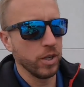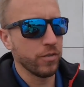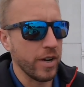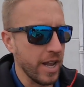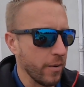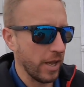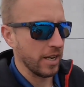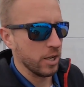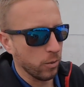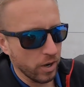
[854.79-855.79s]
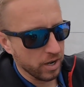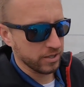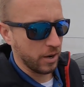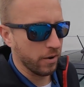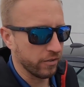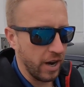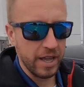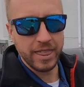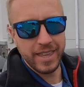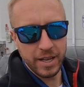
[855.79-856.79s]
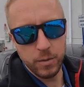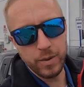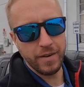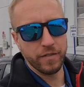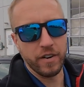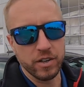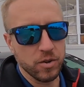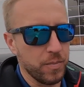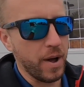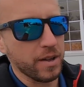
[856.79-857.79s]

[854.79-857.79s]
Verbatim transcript: deal right now in that Equinox. However, I think we have a very good